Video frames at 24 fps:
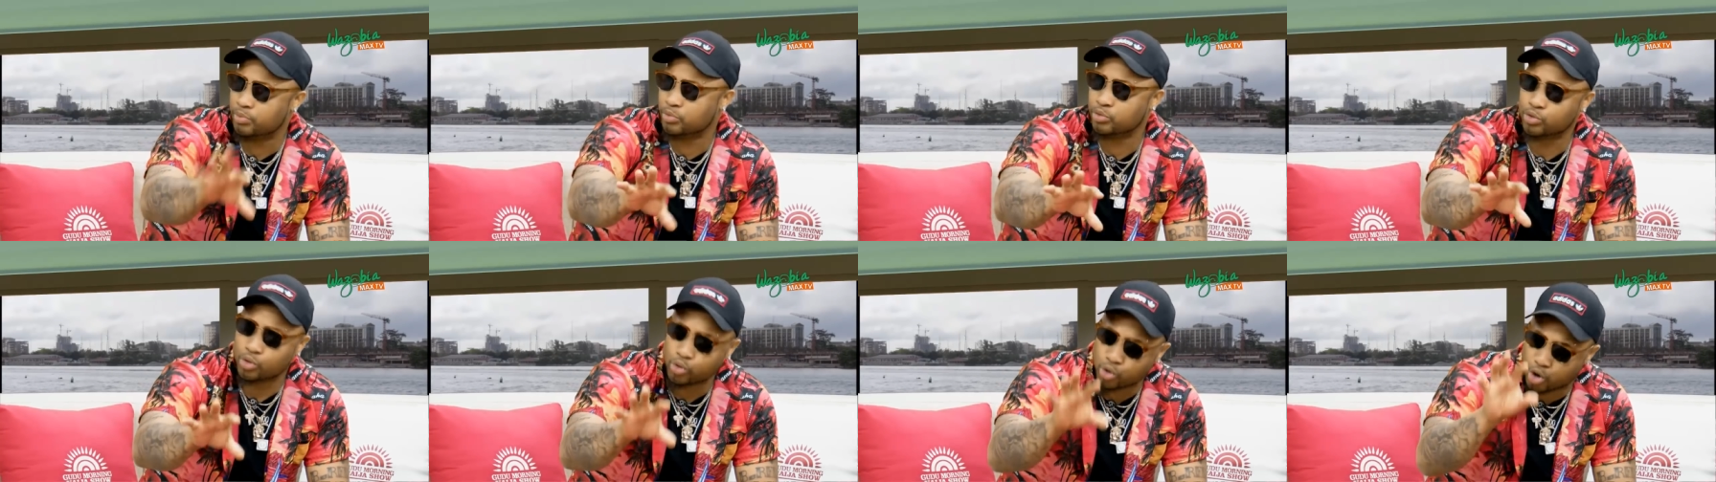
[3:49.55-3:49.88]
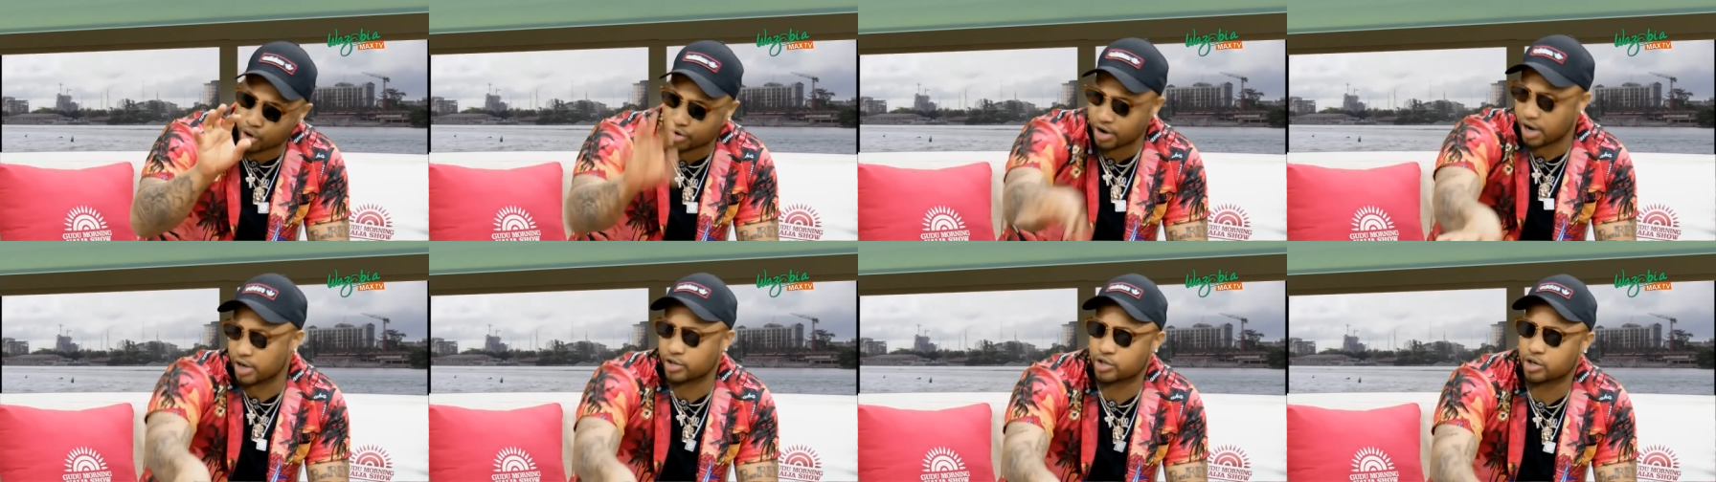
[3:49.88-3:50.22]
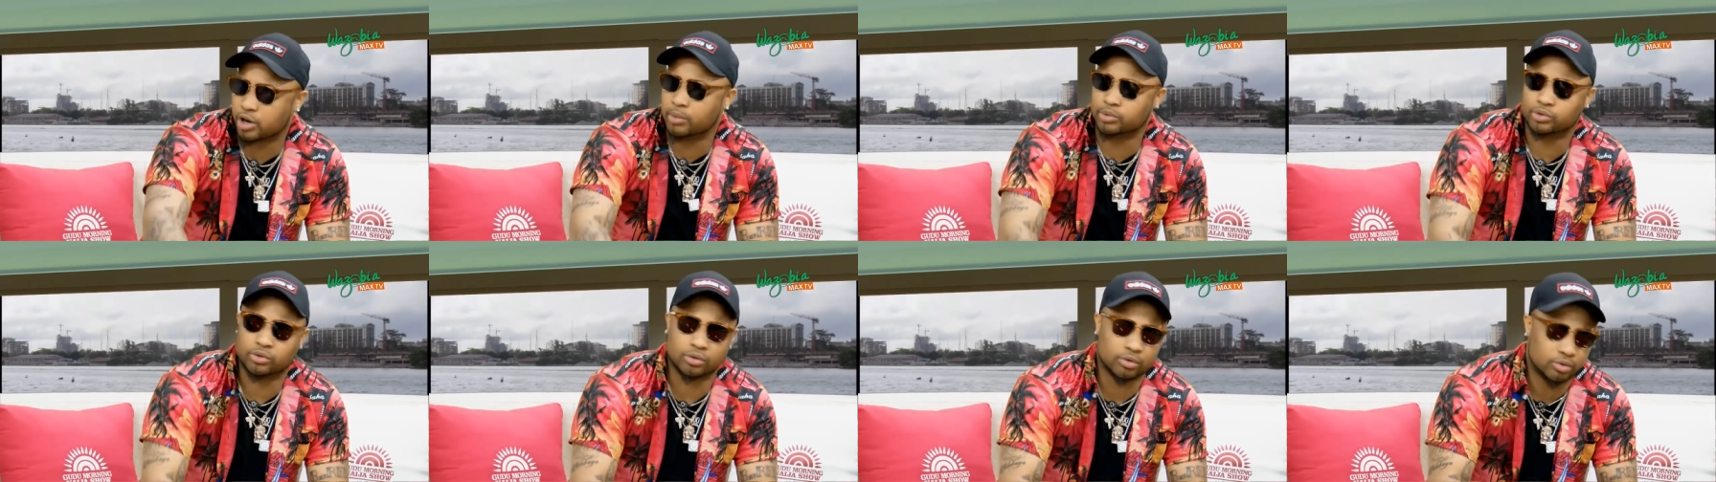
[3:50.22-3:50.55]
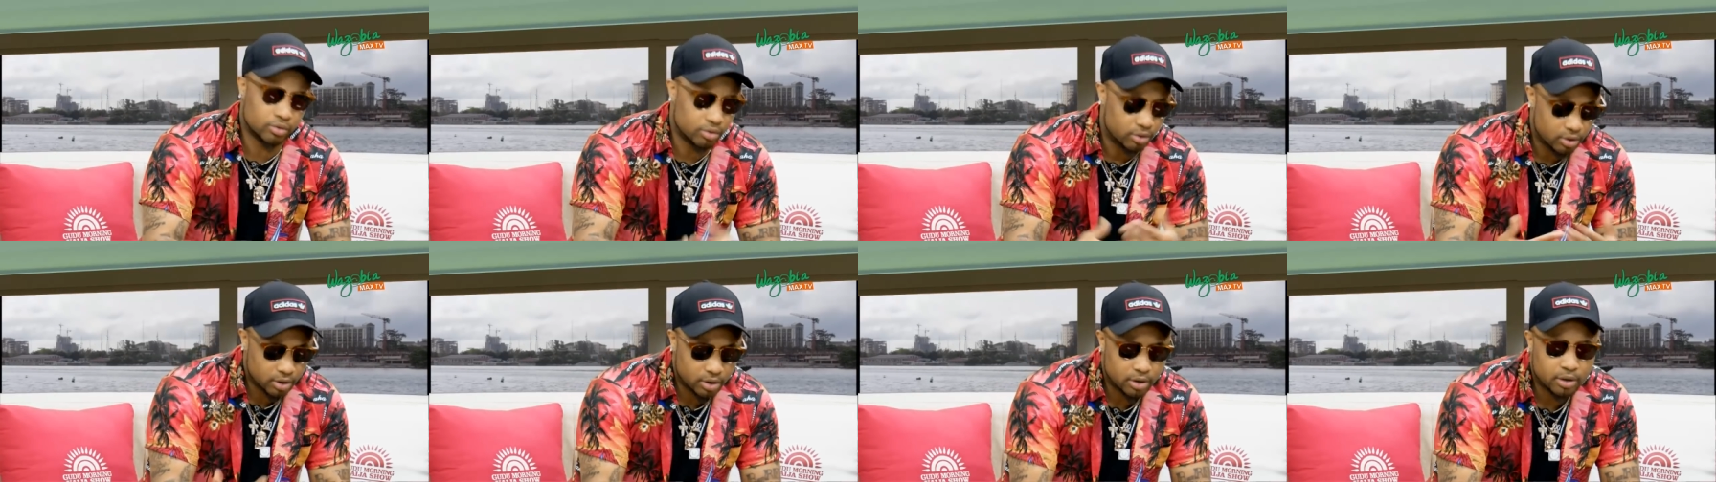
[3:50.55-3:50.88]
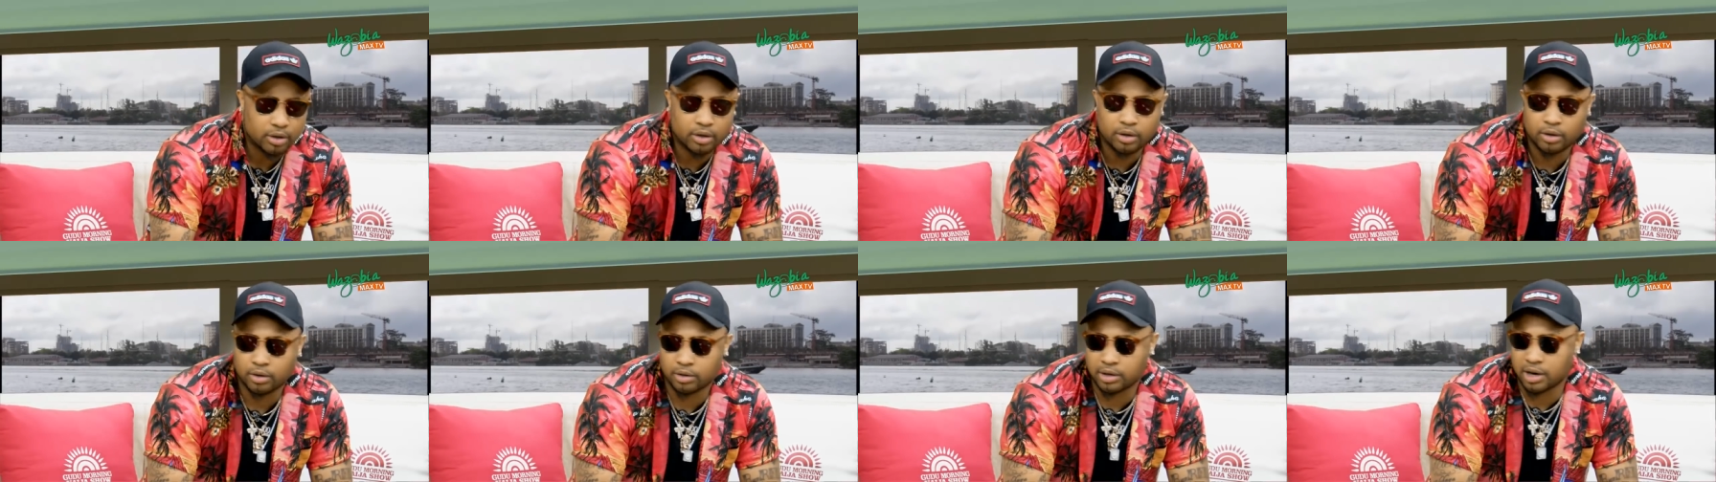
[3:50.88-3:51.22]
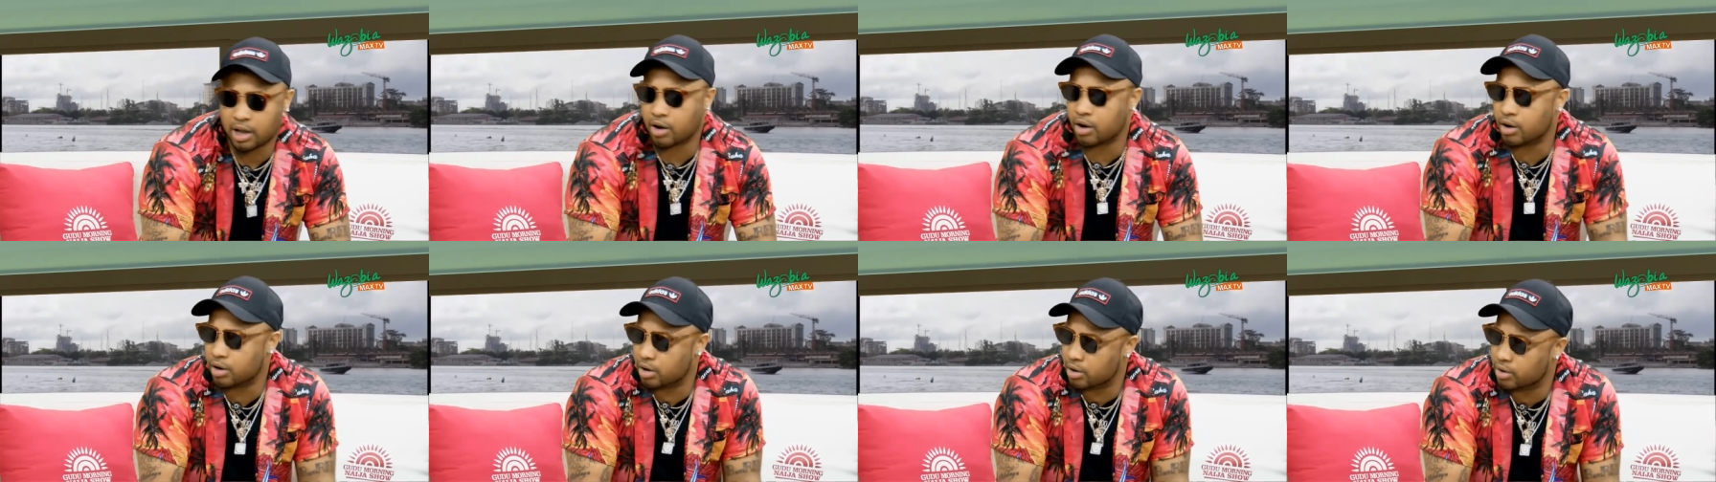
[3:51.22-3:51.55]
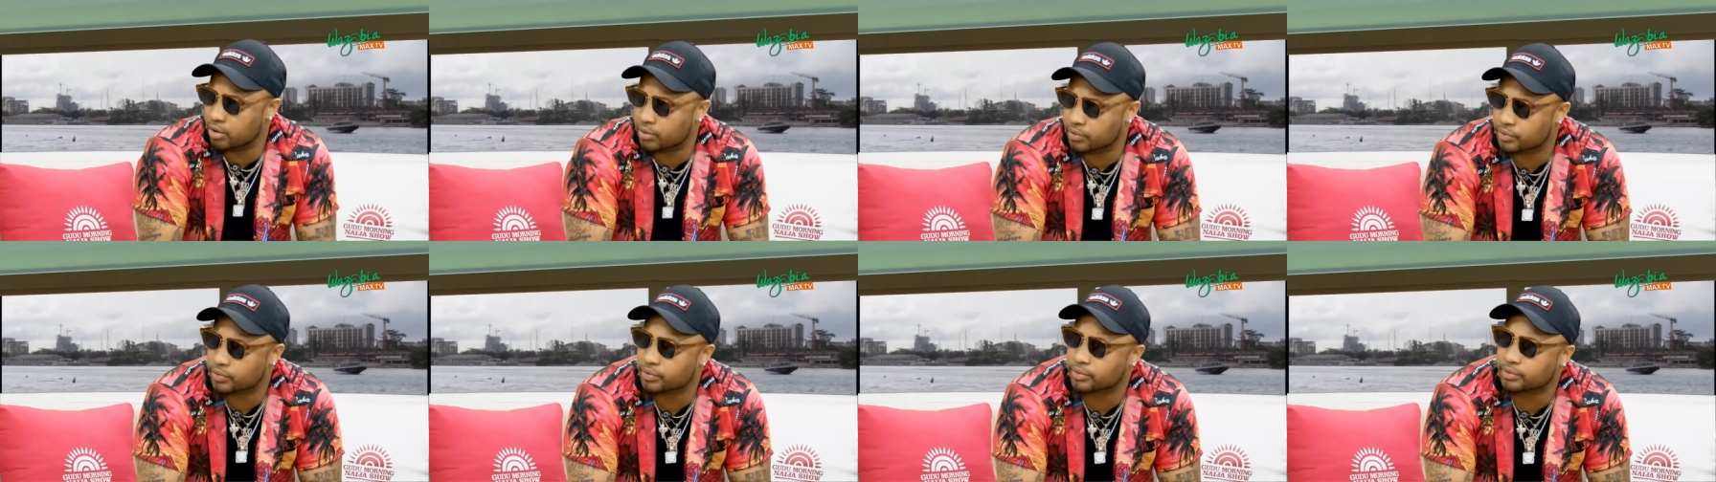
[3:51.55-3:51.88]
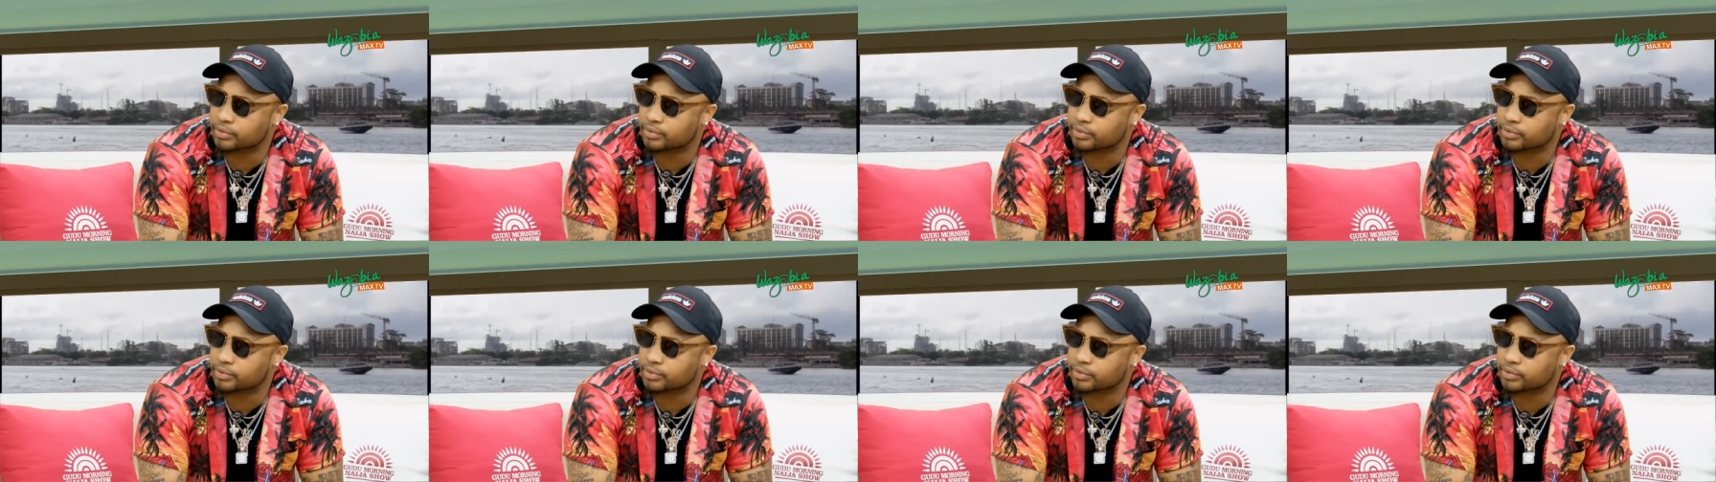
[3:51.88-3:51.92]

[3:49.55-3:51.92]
do correct job. So now all love.